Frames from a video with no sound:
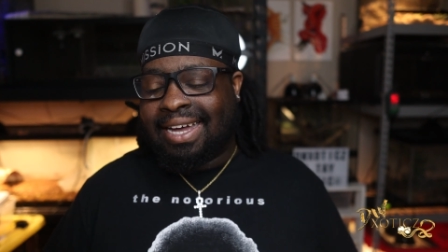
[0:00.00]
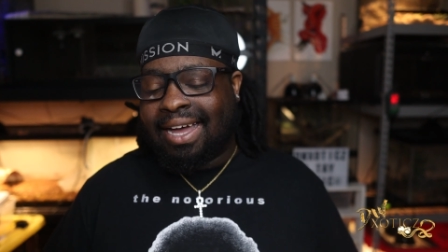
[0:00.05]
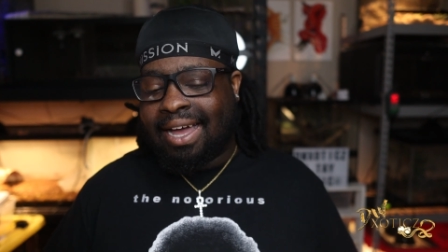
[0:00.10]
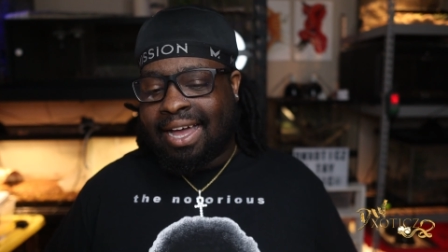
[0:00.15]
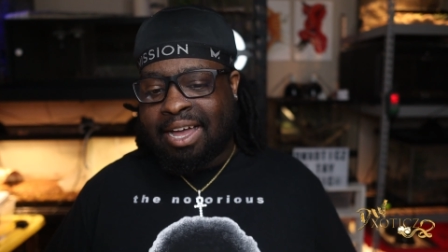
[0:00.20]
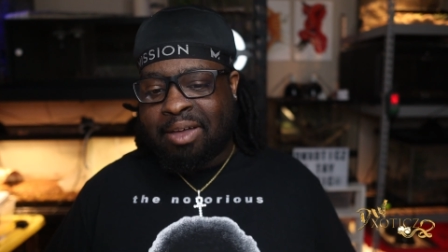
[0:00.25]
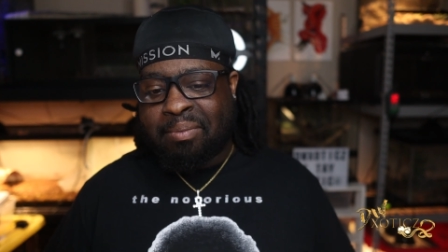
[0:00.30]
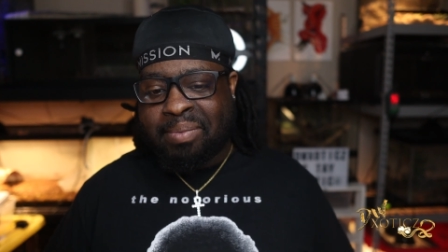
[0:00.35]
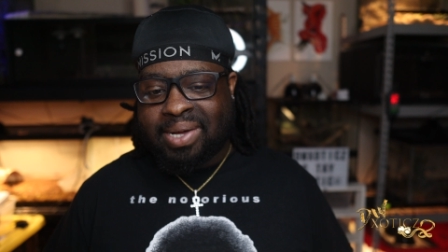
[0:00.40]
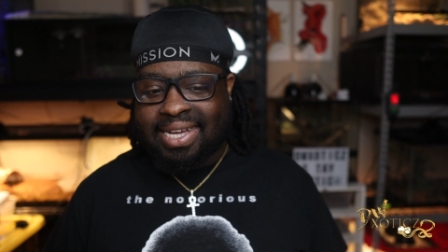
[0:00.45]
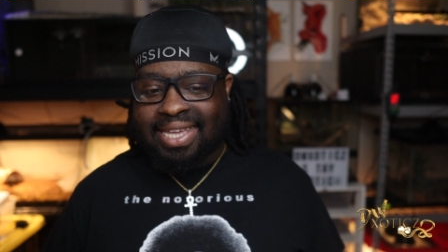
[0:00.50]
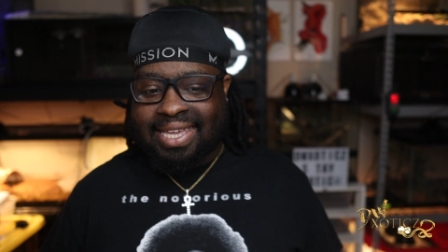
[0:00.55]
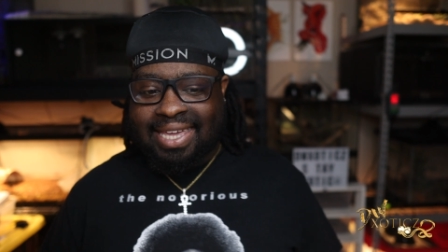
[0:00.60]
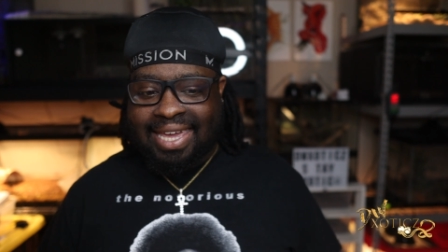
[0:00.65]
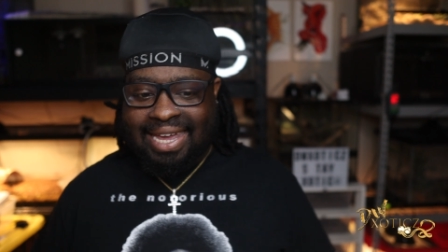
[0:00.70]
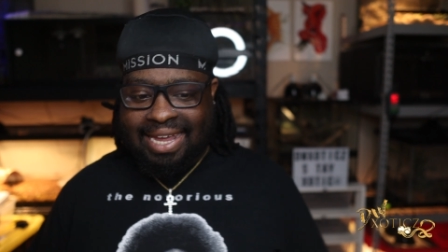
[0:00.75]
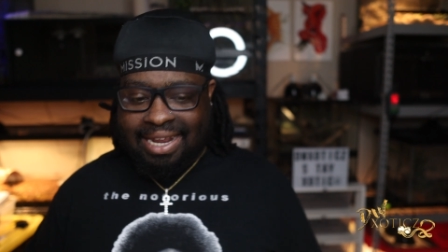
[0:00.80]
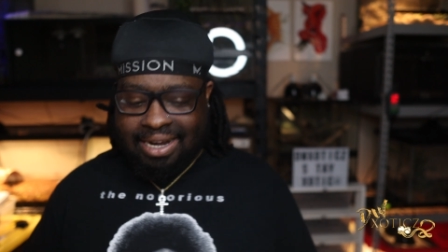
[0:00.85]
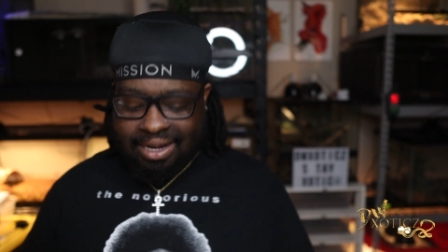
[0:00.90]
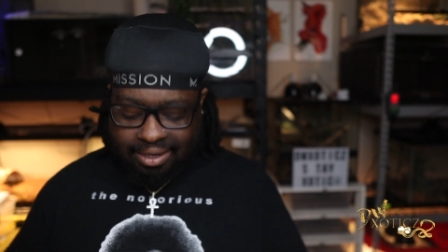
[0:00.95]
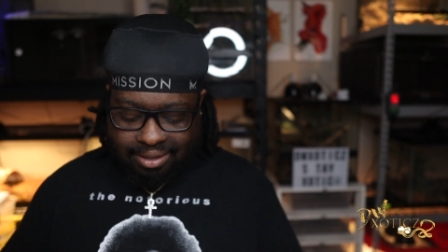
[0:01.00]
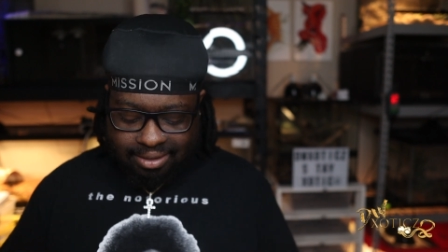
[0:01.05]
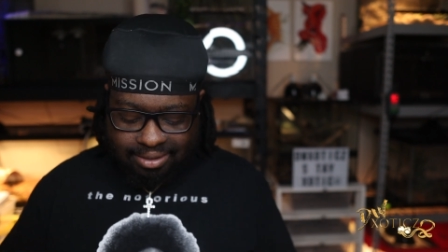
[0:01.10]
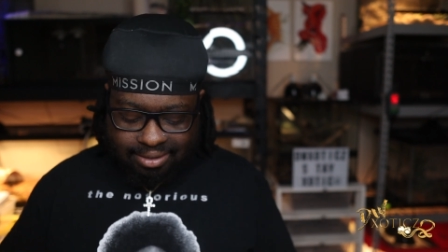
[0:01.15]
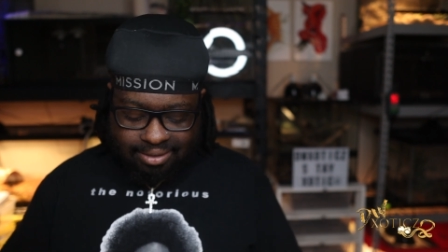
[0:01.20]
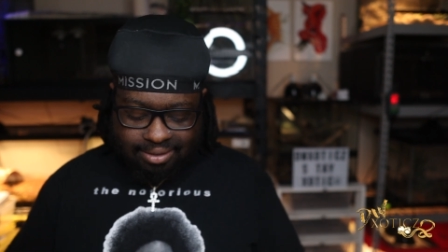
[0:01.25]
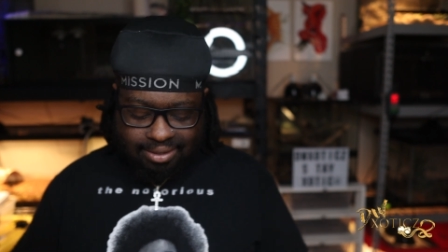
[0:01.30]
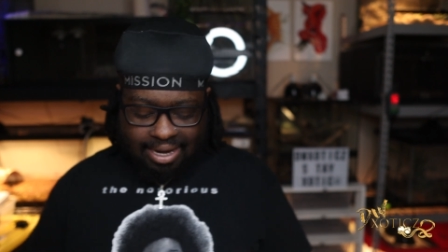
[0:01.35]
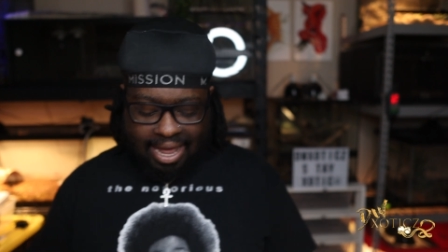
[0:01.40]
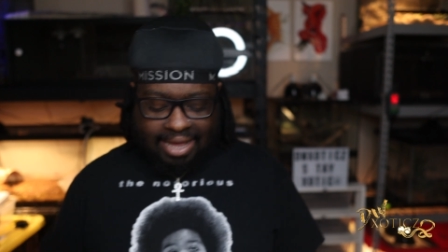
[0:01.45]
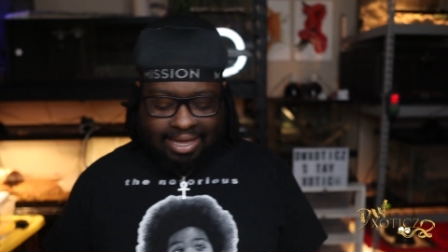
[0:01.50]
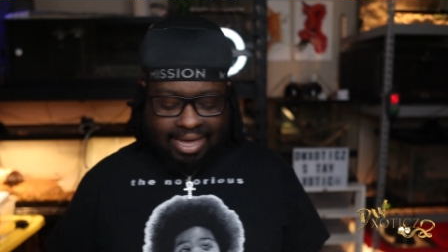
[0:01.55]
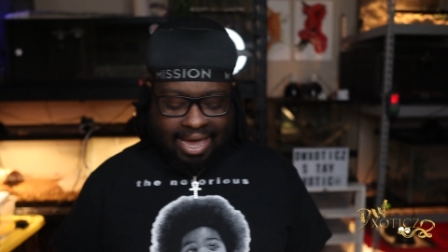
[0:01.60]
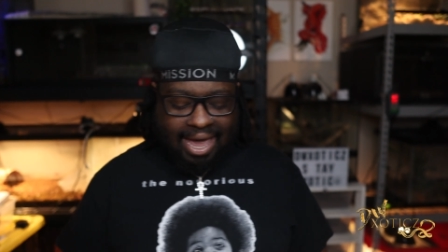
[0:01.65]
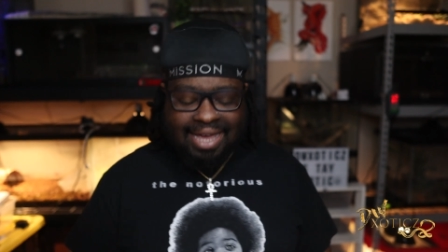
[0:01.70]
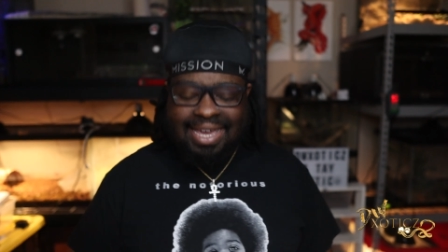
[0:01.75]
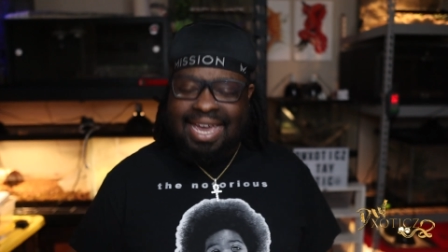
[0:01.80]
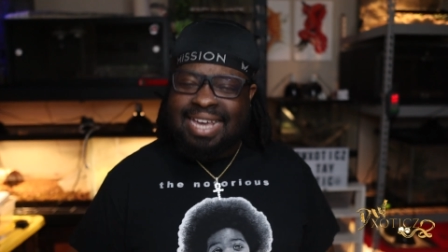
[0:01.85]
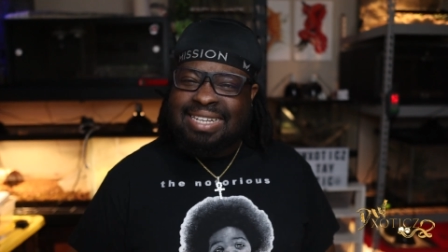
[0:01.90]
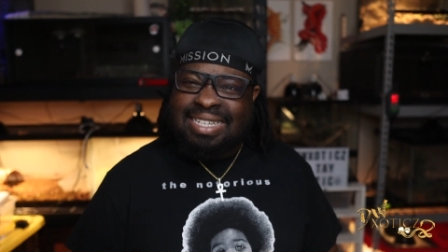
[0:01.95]
Again,
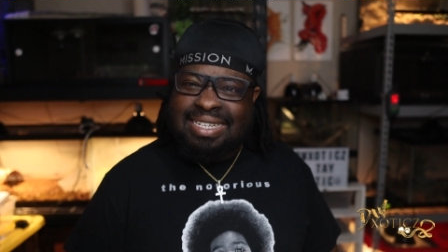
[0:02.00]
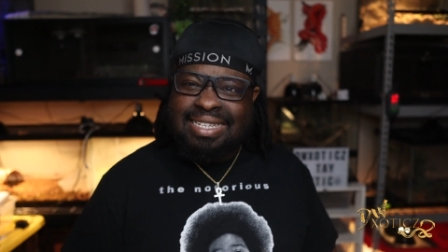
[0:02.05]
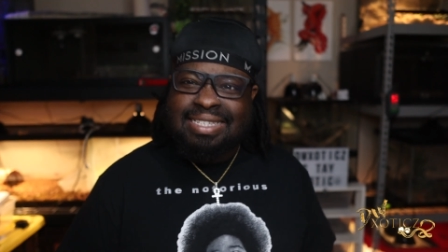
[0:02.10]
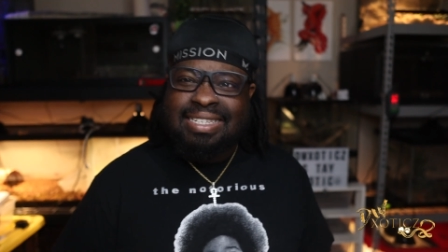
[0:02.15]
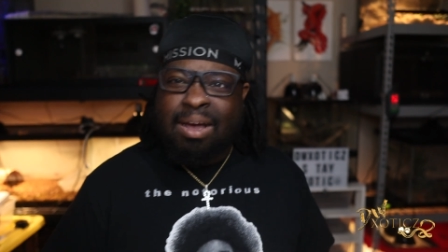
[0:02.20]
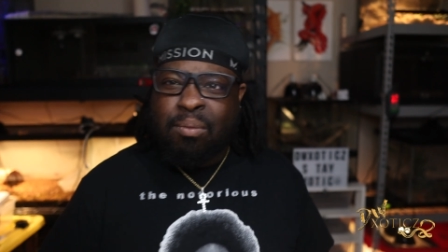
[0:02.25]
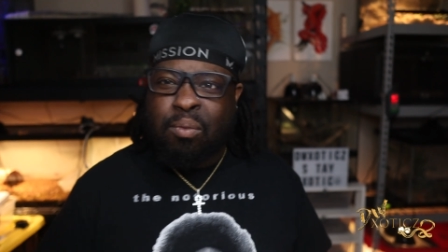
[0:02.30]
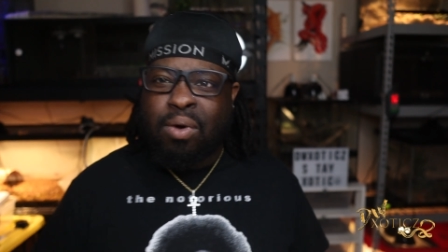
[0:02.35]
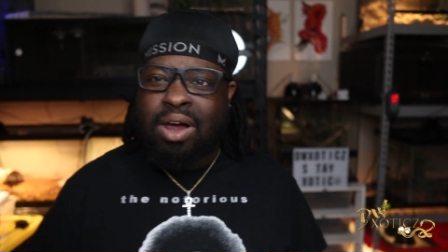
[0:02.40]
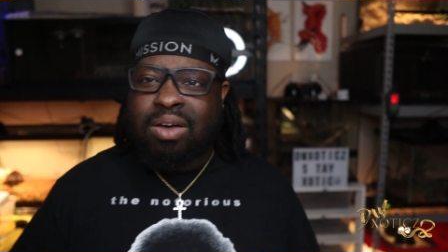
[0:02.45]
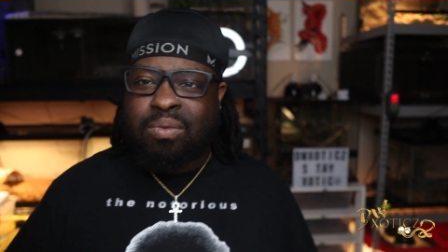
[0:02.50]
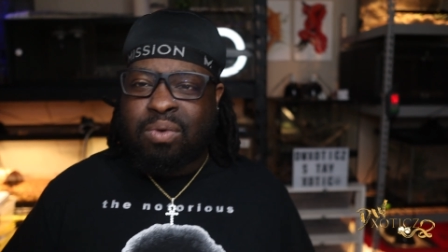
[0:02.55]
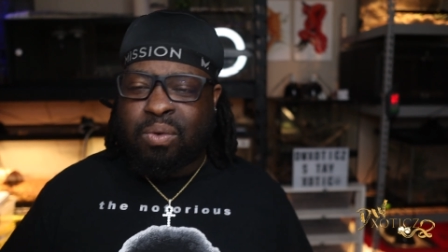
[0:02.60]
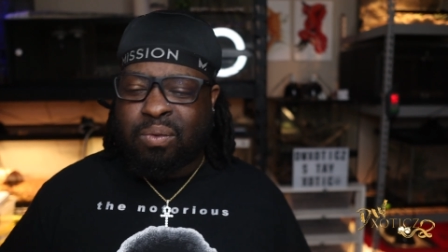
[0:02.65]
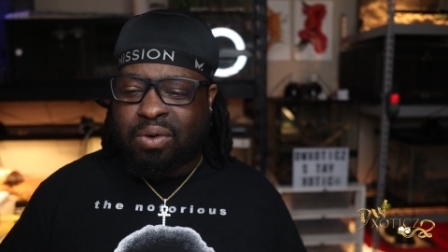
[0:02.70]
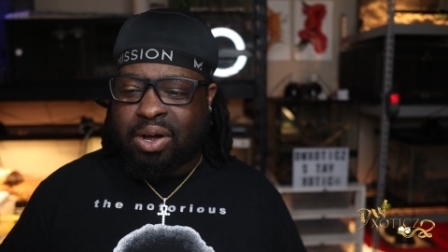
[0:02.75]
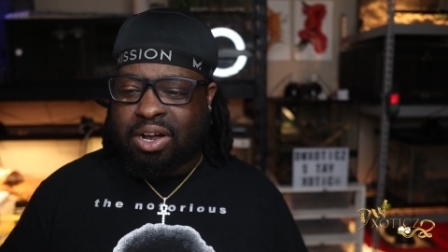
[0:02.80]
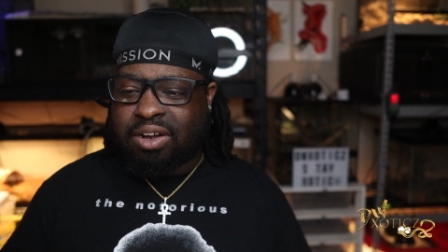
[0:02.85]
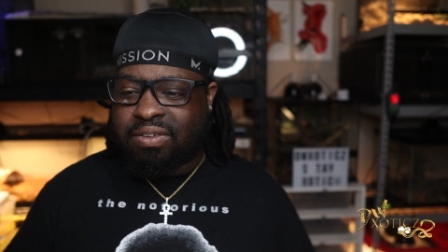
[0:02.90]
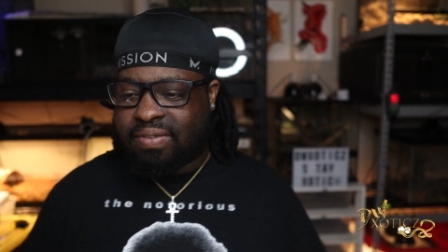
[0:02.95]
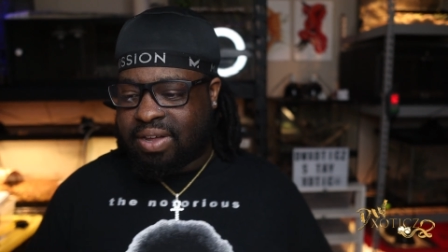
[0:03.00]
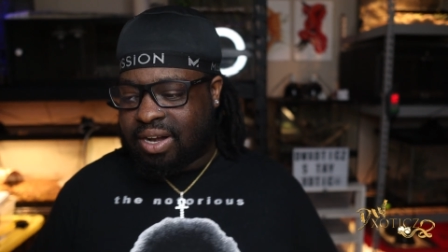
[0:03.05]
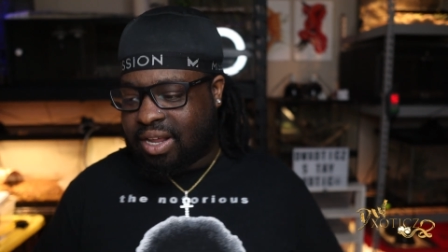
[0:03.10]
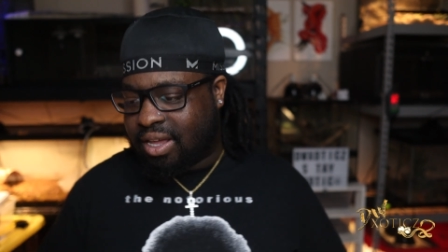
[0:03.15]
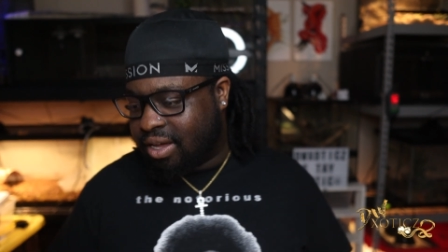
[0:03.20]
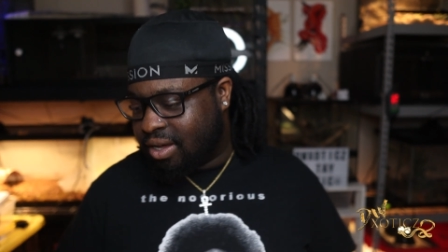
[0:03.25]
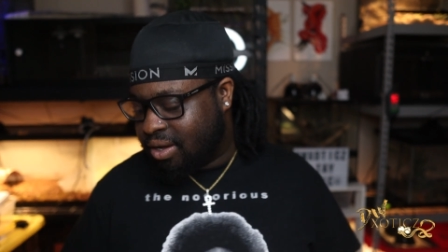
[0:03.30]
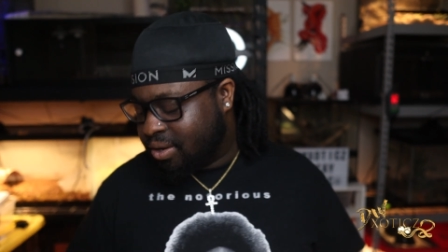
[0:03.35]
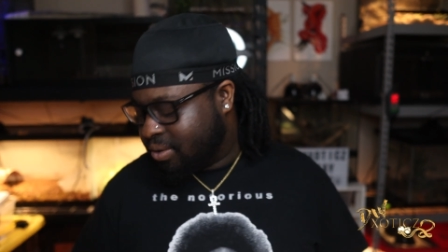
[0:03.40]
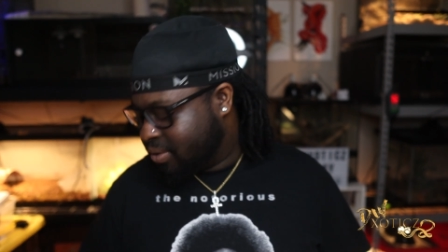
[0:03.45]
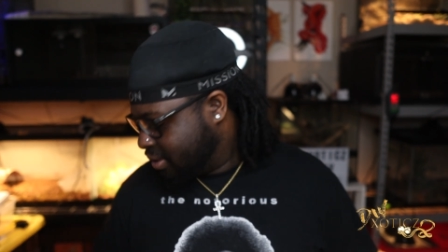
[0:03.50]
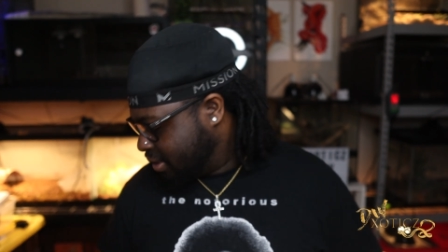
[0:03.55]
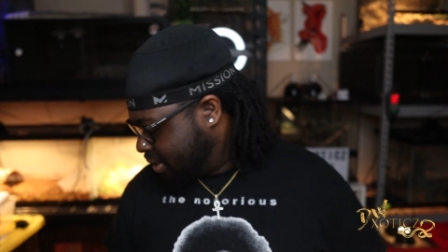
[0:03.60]
I guess it's somewhat of a weird video.